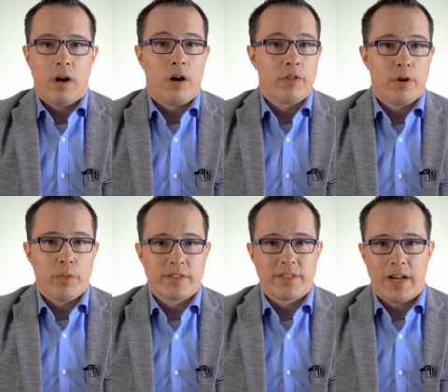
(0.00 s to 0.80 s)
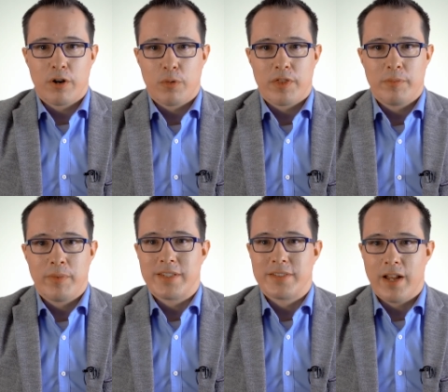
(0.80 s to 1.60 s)
Although this
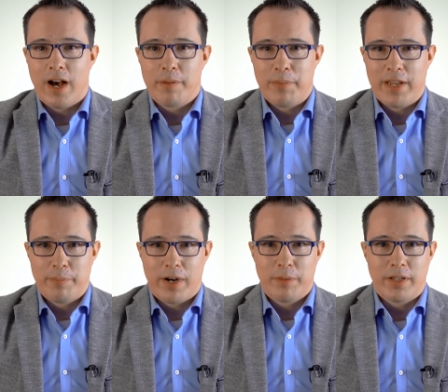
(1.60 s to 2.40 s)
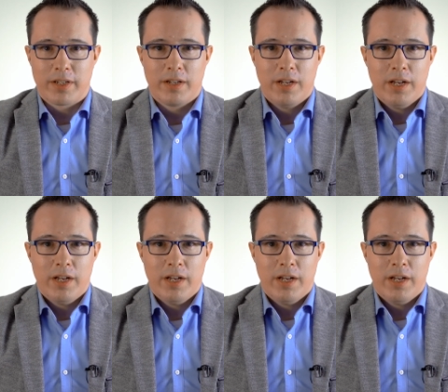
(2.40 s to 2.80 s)
algorithm is not made public,